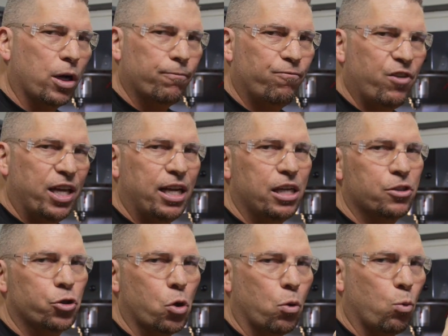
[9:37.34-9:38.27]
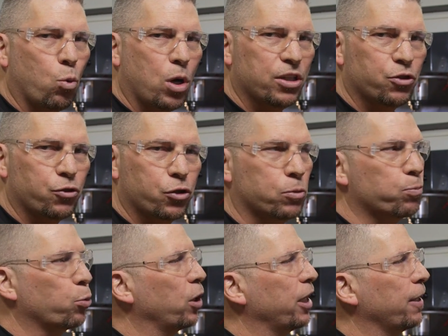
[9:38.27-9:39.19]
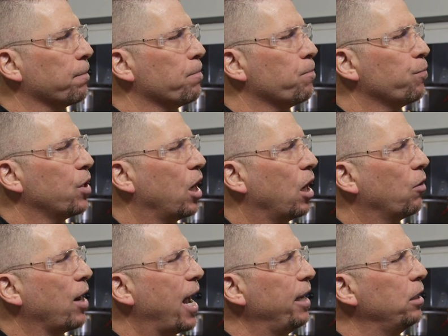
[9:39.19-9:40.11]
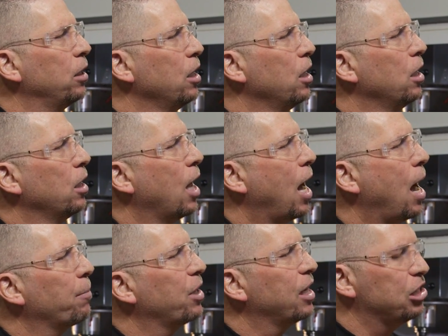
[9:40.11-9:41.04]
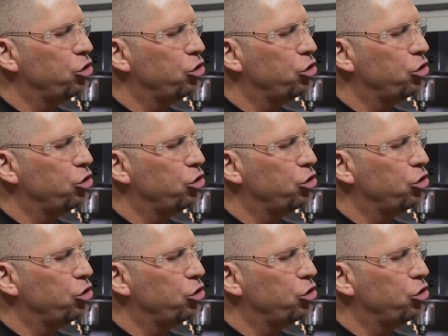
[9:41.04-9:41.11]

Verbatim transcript: One finish, one spring. All right? I'm going to